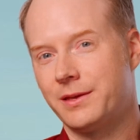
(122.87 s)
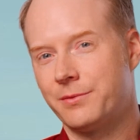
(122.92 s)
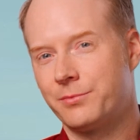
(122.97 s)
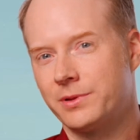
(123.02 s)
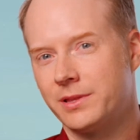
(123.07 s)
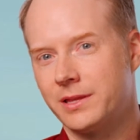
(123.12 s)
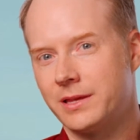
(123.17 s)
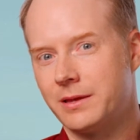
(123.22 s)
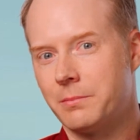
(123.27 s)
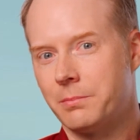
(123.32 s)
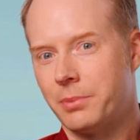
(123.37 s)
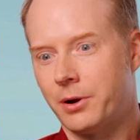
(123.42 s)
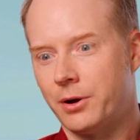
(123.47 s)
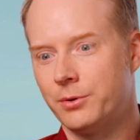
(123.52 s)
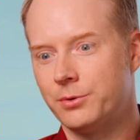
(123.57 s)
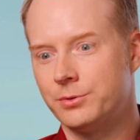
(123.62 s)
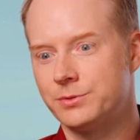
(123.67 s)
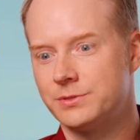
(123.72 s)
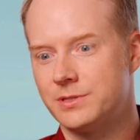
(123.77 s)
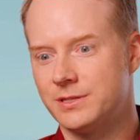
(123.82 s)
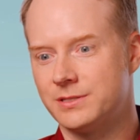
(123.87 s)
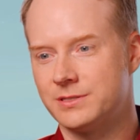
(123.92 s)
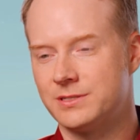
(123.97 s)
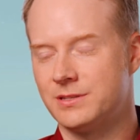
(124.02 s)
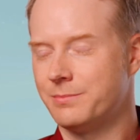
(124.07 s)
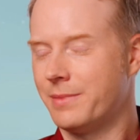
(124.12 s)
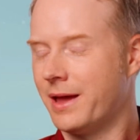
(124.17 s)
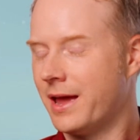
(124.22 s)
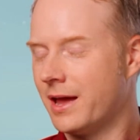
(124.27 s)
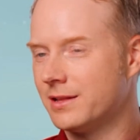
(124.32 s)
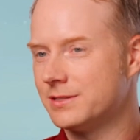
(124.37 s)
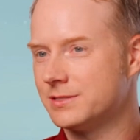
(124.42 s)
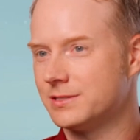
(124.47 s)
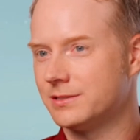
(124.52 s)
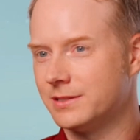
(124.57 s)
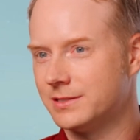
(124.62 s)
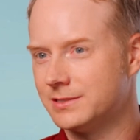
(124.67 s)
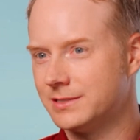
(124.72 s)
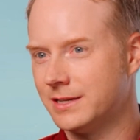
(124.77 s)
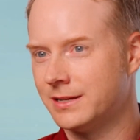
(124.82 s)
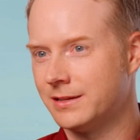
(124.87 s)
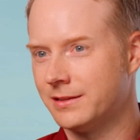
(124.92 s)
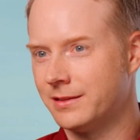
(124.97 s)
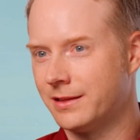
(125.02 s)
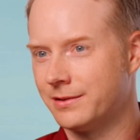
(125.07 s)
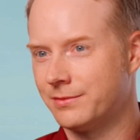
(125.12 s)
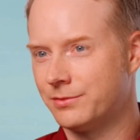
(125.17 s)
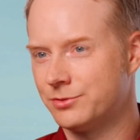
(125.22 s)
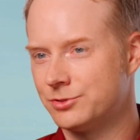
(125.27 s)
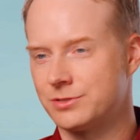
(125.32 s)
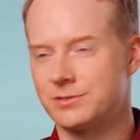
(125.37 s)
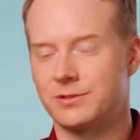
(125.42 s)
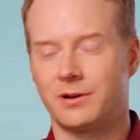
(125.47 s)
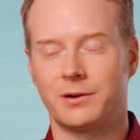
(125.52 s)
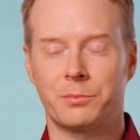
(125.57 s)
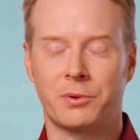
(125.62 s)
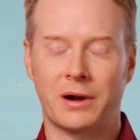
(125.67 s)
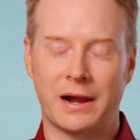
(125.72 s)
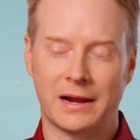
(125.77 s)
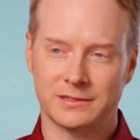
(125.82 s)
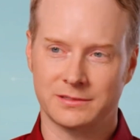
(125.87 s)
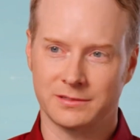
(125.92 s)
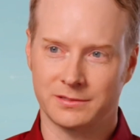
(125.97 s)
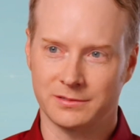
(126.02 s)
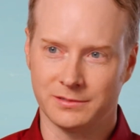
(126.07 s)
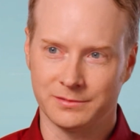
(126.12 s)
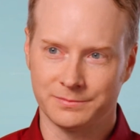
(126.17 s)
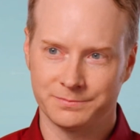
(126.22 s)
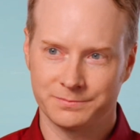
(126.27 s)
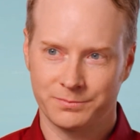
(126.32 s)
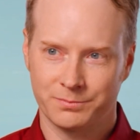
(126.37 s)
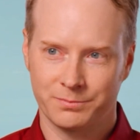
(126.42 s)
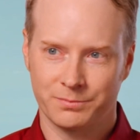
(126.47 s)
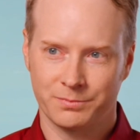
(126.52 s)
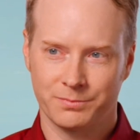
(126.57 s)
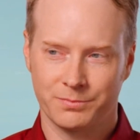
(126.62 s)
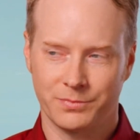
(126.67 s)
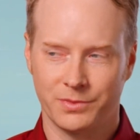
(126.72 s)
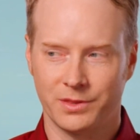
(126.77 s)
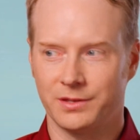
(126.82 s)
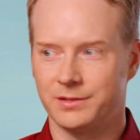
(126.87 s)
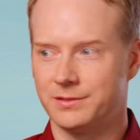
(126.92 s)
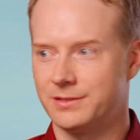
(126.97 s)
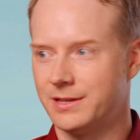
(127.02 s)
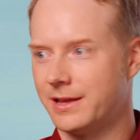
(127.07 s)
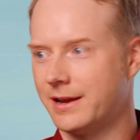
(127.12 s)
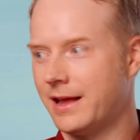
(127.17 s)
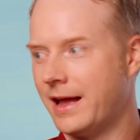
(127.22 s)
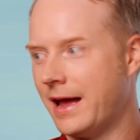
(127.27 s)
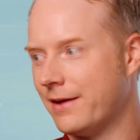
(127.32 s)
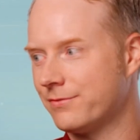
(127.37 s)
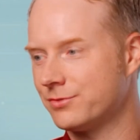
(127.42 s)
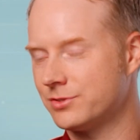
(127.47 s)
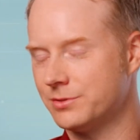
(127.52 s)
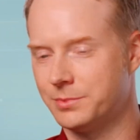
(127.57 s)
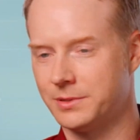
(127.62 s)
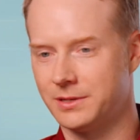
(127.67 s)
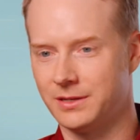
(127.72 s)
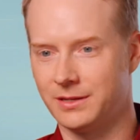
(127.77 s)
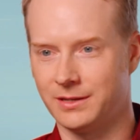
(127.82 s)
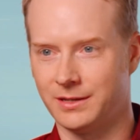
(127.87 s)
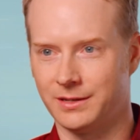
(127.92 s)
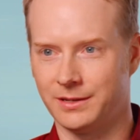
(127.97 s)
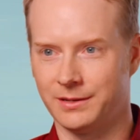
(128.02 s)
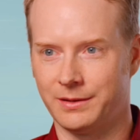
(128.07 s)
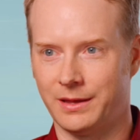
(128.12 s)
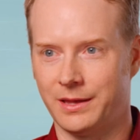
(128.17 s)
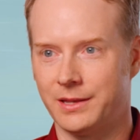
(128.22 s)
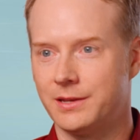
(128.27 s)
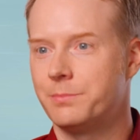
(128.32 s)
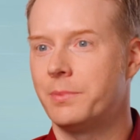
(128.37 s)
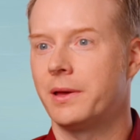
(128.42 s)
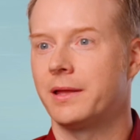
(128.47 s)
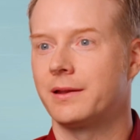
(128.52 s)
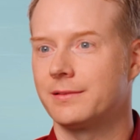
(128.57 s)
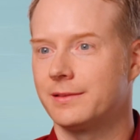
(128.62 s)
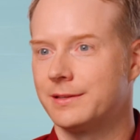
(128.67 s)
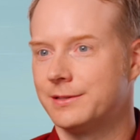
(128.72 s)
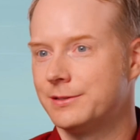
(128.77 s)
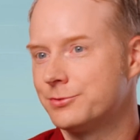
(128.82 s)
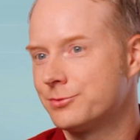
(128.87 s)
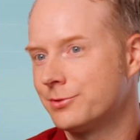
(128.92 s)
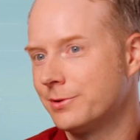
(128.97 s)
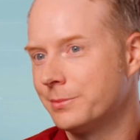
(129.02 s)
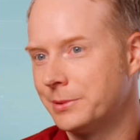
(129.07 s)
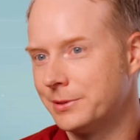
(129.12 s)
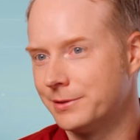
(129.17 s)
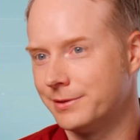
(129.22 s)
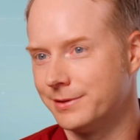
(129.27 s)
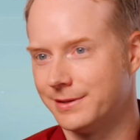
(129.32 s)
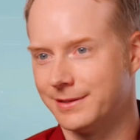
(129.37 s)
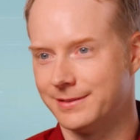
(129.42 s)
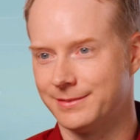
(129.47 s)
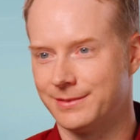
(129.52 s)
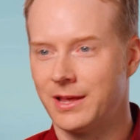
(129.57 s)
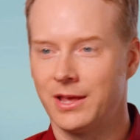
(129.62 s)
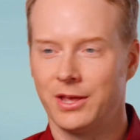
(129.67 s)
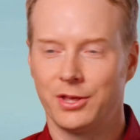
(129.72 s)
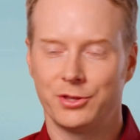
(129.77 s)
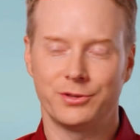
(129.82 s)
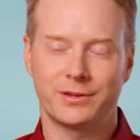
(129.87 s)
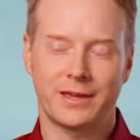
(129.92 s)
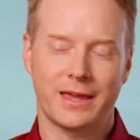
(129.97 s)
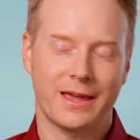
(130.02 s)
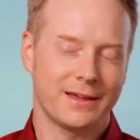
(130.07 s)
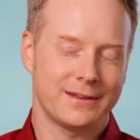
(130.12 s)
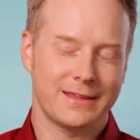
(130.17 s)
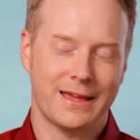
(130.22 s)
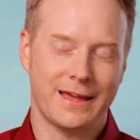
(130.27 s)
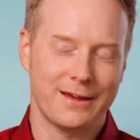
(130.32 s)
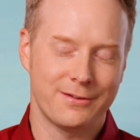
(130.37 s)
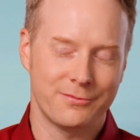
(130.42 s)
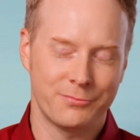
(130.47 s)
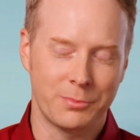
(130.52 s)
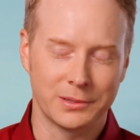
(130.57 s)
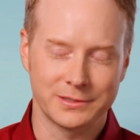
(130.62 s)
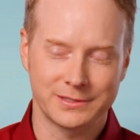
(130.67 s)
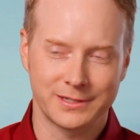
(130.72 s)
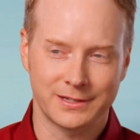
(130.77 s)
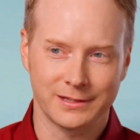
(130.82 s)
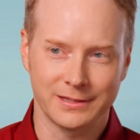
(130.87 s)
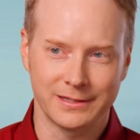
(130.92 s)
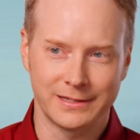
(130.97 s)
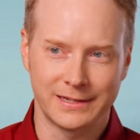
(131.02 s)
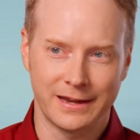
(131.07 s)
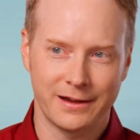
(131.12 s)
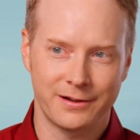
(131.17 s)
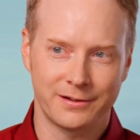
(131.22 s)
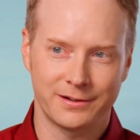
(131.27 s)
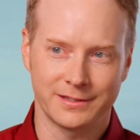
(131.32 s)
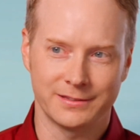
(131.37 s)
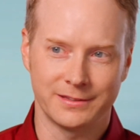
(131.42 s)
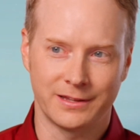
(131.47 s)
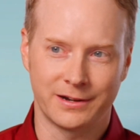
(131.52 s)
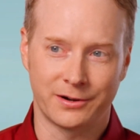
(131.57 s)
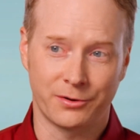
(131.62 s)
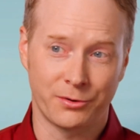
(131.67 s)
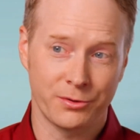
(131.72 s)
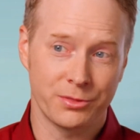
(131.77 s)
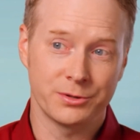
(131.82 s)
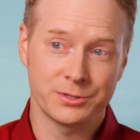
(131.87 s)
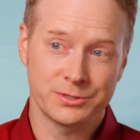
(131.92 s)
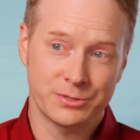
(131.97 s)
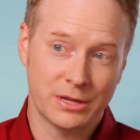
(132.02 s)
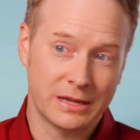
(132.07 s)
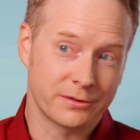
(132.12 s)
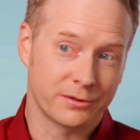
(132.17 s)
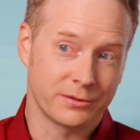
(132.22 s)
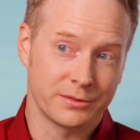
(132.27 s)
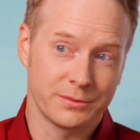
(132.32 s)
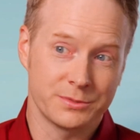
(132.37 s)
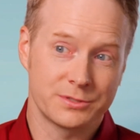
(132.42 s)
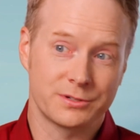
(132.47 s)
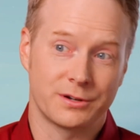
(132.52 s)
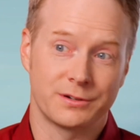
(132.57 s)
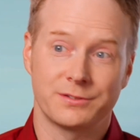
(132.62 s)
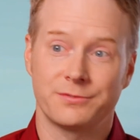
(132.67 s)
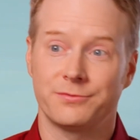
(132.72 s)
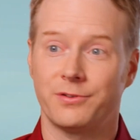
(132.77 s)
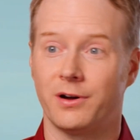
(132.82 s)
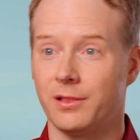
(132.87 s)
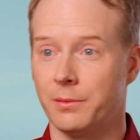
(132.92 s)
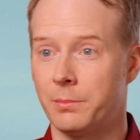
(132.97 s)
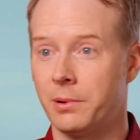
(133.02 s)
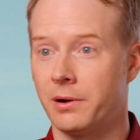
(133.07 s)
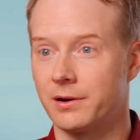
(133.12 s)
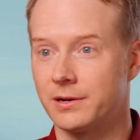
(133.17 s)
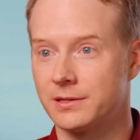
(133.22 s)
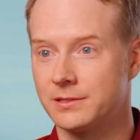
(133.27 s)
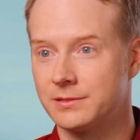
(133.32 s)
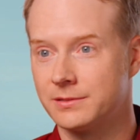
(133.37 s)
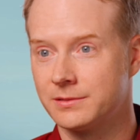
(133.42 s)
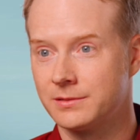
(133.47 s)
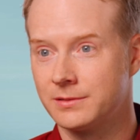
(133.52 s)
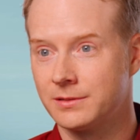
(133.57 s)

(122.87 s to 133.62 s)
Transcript: they really impose these demands on the data that just aren't practical. The data have to be independently distributed, and you can't have multicollinearity in there, or those algorithms start to fall apart.